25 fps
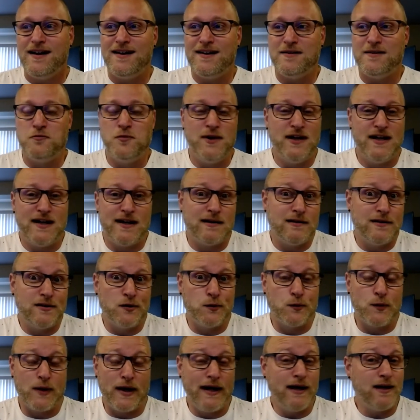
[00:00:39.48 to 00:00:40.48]
we got a little
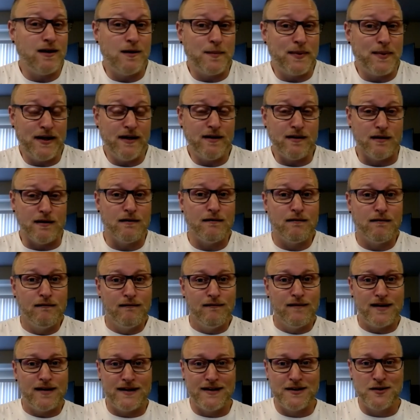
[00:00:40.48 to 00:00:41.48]
rain up here
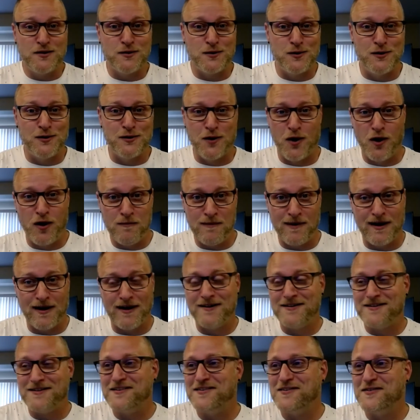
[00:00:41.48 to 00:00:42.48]
in good old
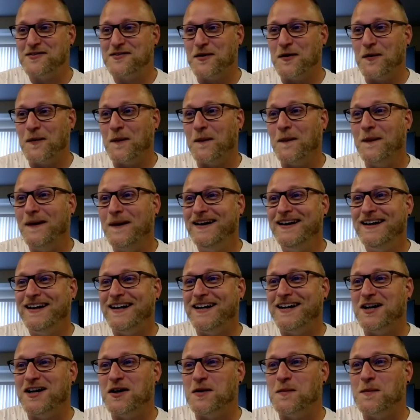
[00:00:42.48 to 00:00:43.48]
Hobart, so
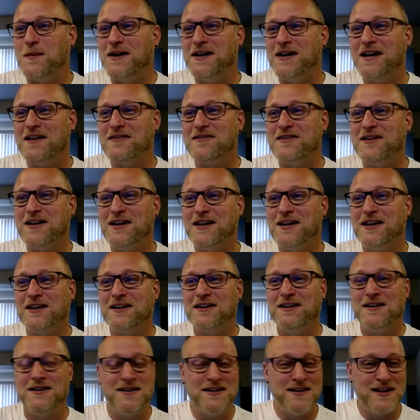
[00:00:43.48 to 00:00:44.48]
nothing
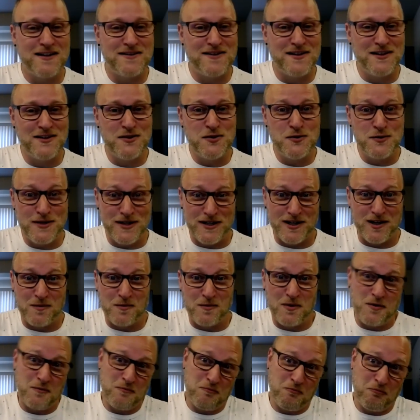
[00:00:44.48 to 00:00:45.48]
too
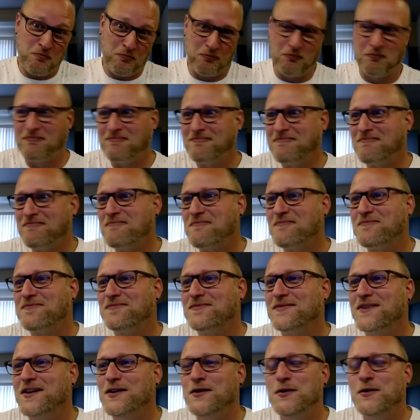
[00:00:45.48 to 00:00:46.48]
terrible.
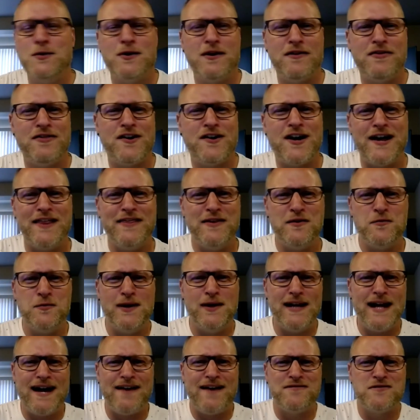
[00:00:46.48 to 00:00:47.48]
Who would have thought that we'd
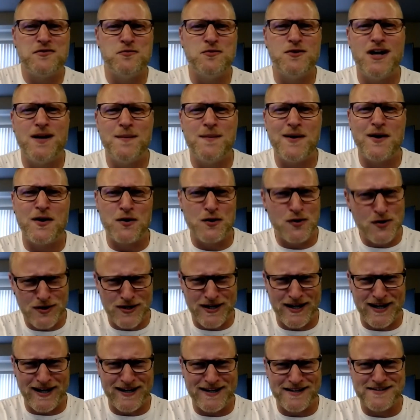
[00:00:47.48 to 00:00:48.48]
have to worry about
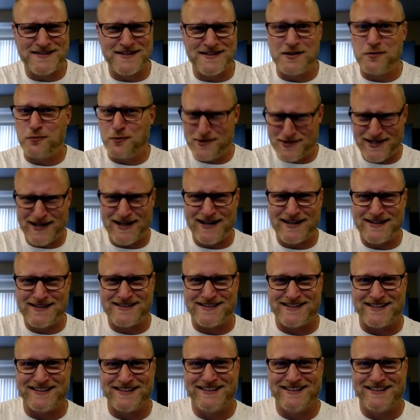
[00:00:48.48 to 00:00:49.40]
hurricanes in Wisconsin?